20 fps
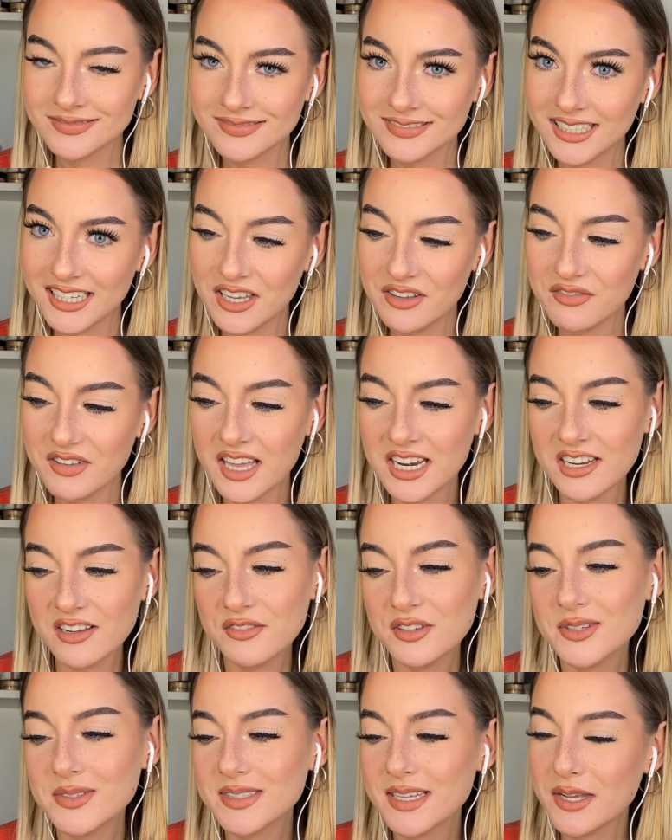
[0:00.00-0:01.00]
If any of
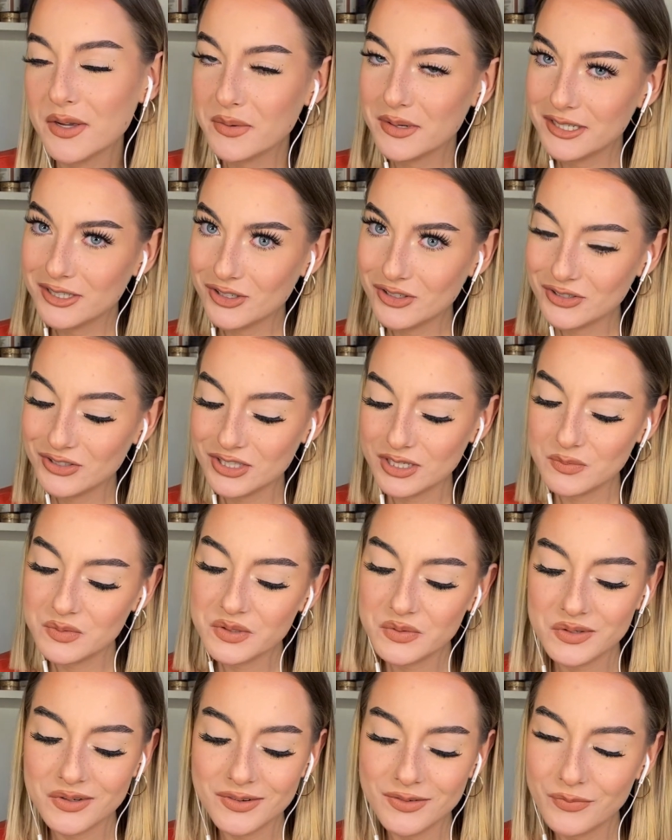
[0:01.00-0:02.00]
you say original chips
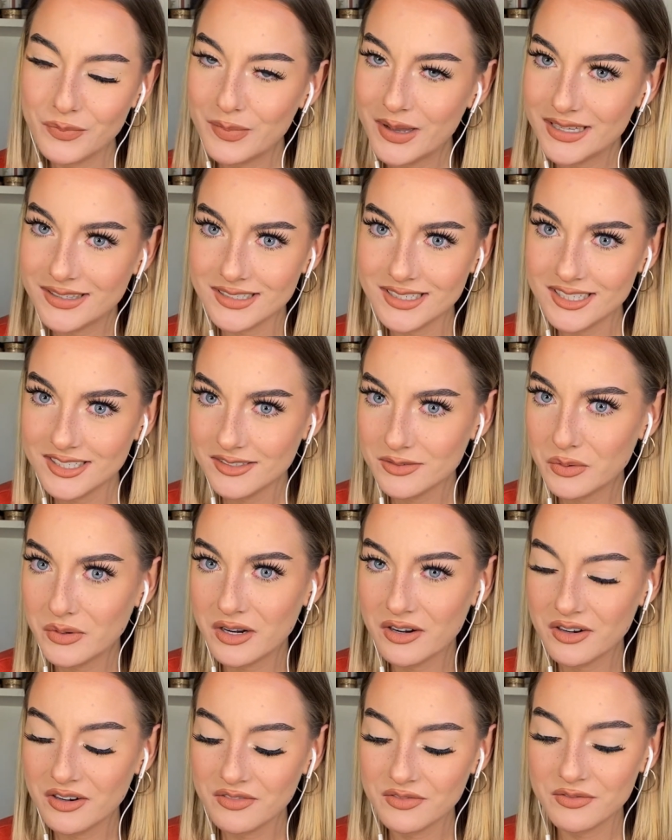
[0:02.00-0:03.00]
and besties
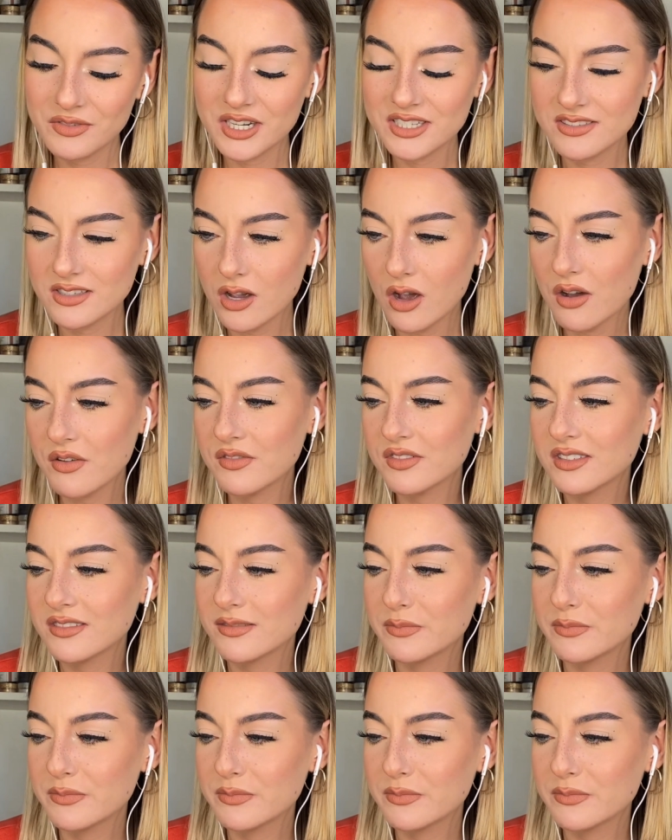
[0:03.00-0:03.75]
or friends off,